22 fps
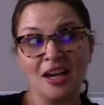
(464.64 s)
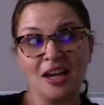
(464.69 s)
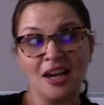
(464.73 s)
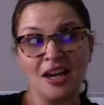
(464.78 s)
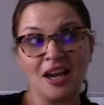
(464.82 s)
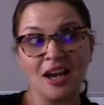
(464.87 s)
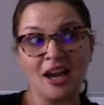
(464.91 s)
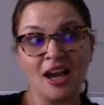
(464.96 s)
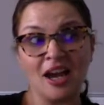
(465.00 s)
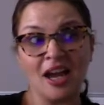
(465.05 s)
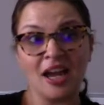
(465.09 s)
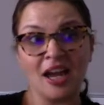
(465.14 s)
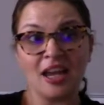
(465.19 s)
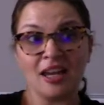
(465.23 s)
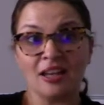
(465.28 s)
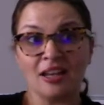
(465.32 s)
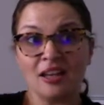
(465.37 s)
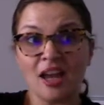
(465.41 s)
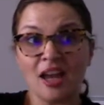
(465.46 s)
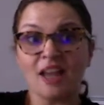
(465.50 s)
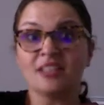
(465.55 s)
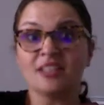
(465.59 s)
I
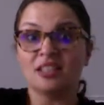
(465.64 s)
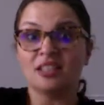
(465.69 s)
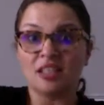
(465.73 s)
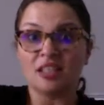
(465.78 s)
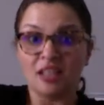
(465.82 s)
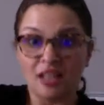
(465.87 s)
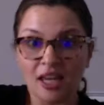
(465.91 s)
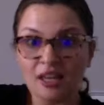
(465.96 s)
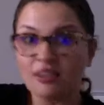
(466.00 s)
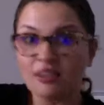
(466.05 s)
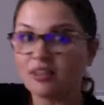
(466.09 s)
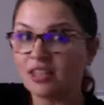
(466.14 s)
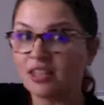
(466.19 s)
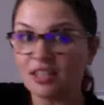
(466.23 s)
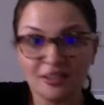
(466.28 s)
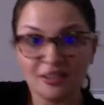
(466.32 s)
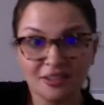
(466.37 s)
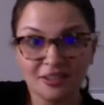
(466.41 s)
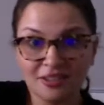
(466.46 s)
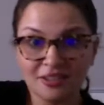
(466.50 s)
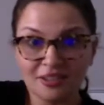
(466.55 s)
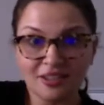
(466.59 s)
like to collect
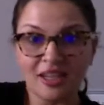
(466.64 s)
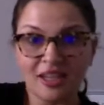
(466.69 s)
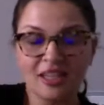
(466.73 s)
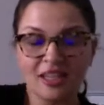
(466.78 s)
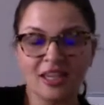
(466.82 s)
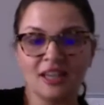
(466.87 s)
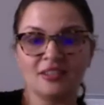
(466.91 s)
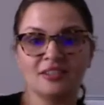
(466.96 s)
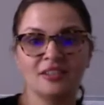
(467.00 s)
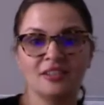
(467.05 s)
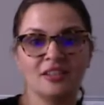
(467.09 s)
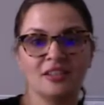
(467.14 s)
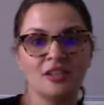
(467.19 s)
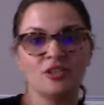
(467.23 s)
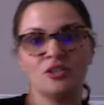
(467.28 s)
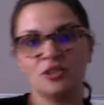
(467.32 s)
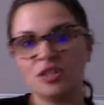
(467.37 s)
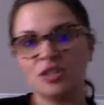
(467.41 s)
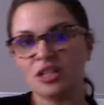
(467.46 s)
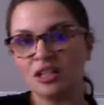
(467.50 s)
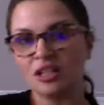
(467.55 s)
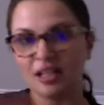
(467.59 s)
things, I guess, and I
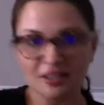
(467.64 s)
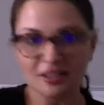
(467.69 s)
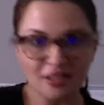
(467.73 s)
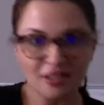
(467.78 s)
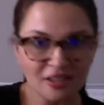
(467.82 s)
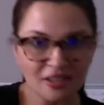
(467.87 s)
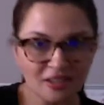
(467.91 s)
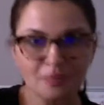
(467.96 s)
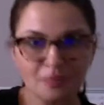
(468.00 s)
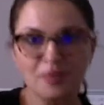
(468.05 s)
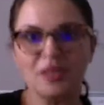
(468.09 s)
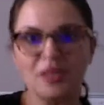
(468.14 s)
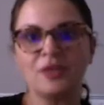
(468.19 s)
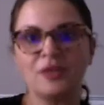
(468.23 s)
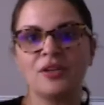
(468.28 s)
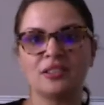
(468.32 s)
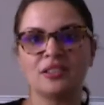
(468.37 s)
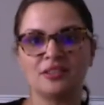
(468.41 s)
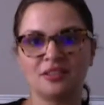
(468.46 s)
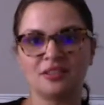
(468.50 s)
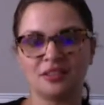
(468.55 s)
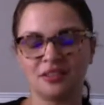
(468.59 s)
do collect
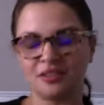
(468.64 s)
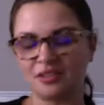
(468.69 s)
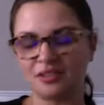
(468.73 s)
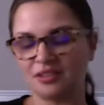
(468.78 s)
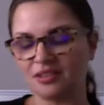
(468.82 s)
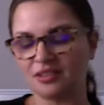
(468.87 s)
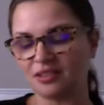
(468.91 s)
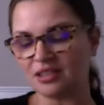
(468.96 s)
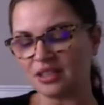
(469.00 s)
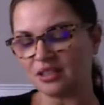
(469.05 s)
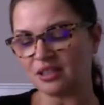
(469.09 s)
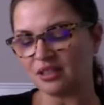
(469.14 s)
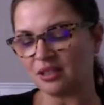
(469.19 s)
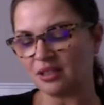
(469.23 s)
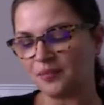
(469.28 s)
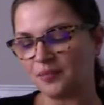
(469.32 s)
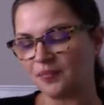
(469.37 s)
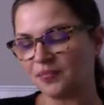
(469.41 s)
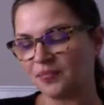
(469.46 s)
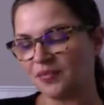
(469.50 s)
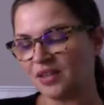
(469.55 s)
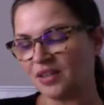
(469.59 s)
experiences.
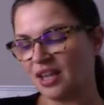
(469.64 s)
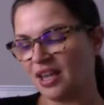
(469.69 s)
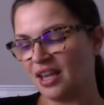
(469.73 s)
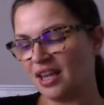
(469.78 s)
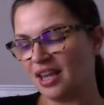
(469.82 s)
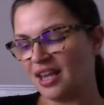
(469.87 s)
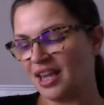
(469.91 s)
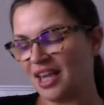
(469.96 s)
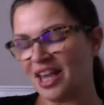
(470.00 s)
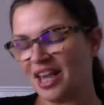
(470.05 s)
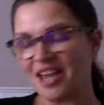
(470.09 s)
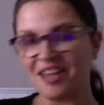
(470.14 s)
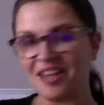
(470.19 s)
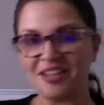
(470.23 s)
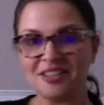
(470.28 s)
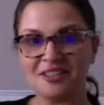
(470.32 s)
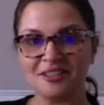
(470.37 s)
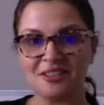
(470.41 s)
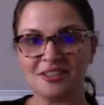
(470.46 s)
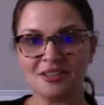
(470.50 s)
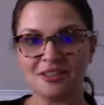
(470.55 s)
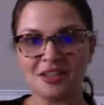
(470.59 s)

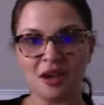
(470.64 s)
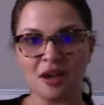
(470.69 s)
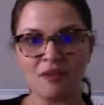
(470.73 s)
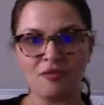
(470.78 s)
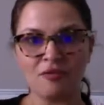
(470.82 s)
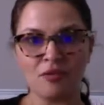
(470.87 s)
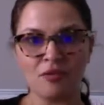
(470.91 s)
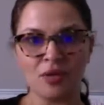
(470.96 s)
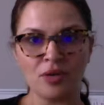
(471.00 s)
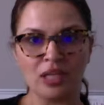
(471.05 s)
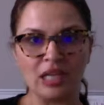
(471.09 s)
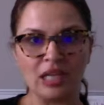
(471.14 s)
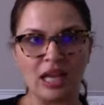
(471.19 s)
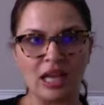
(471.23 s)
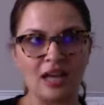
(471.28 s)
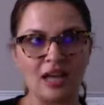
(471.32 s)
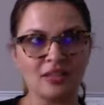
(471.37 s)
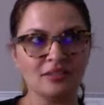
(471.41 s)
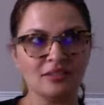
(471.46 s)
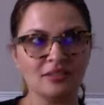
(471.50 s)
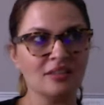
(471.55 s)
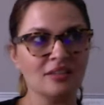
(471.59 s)
And I've
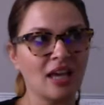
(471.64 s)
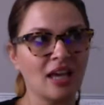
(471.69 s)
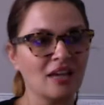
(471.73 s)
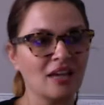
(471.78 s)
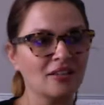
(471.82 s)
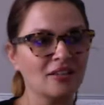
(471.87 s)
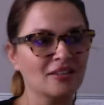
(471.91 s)
realised that